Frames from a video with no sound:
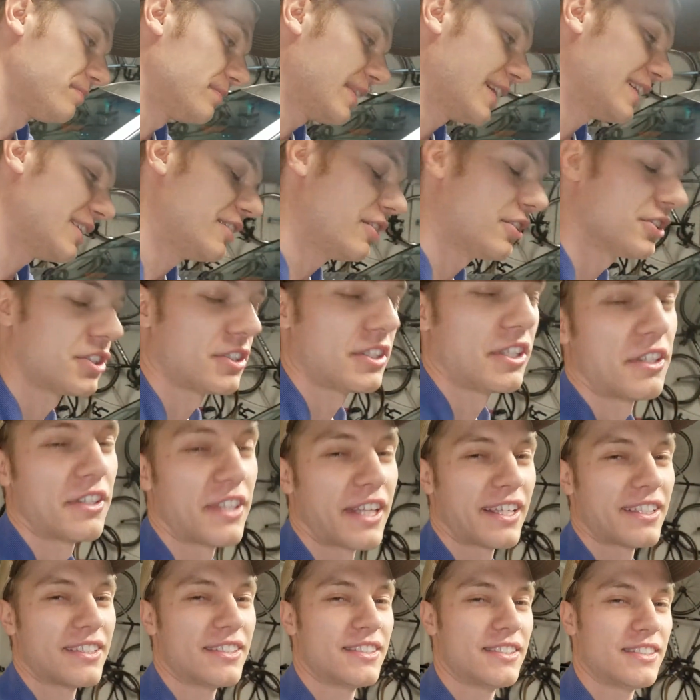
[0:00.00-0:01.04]
And you also hear
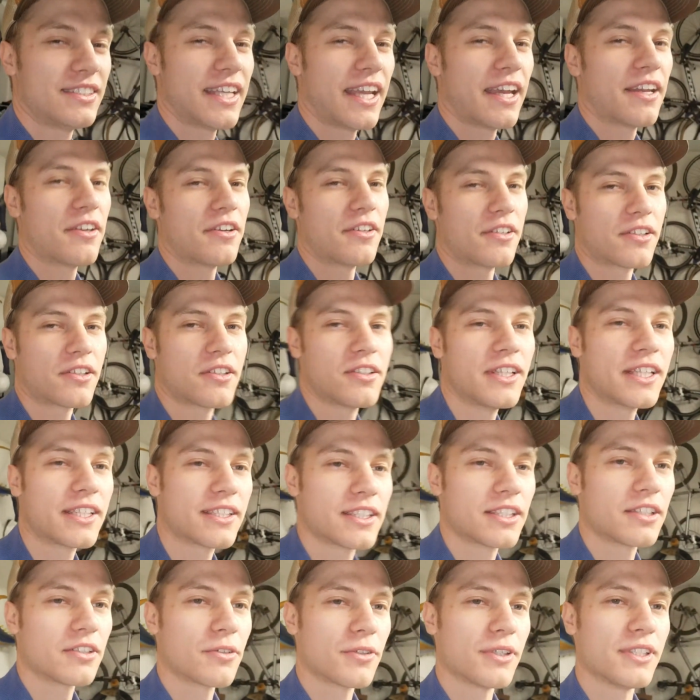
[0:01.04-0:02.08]
that standard
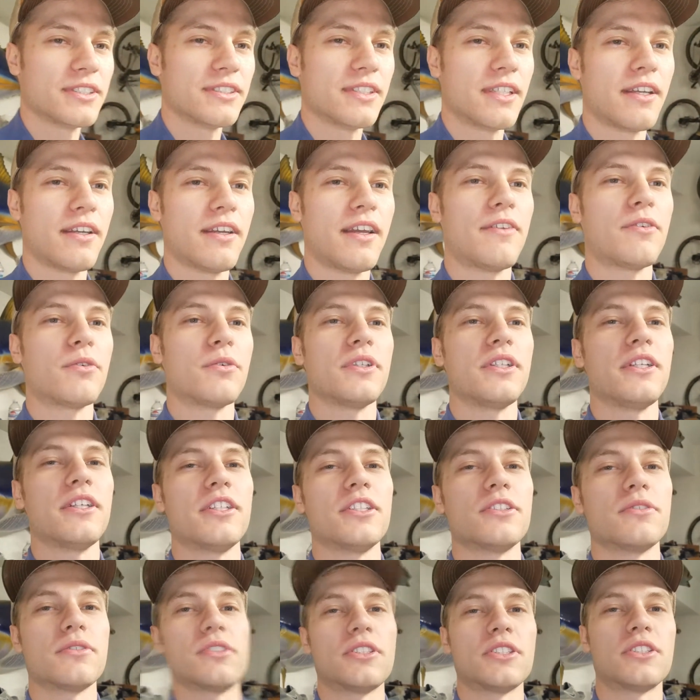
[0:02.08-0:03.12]
clicking noise that everyone
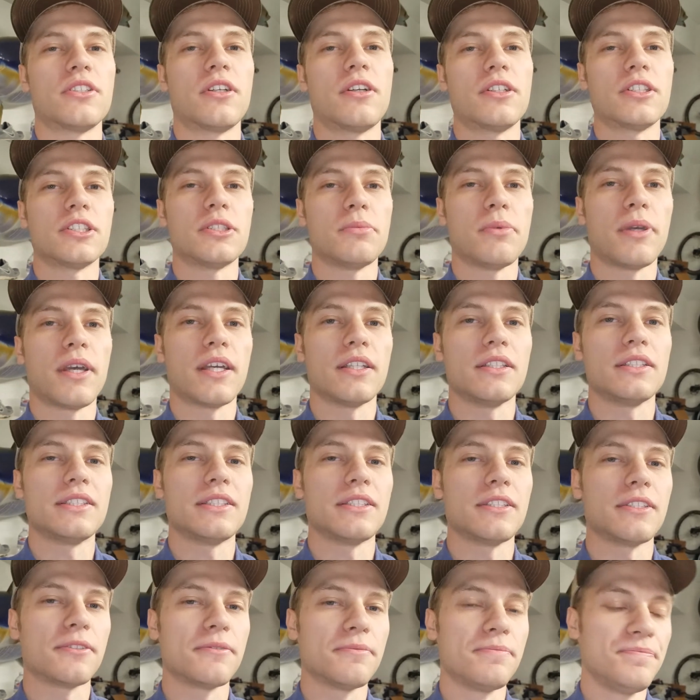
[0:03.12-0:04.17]
hears when their starter's bad.
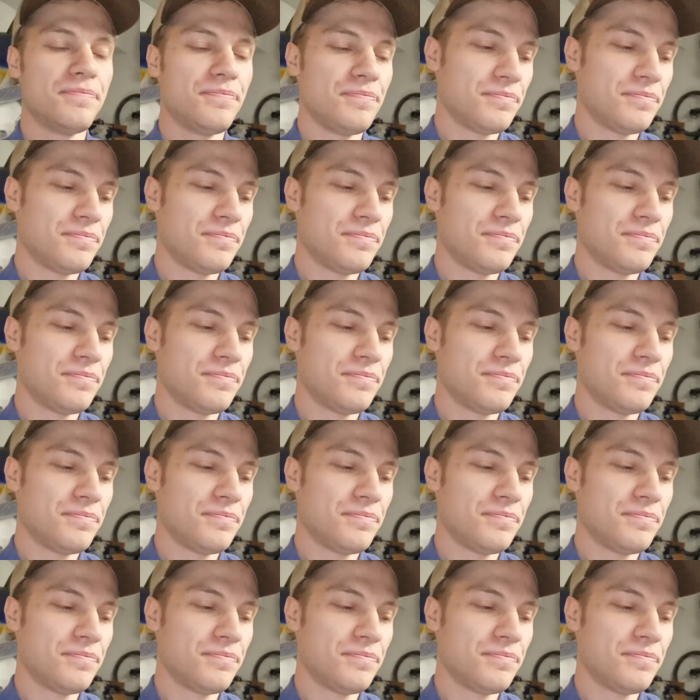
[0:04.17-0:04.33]
So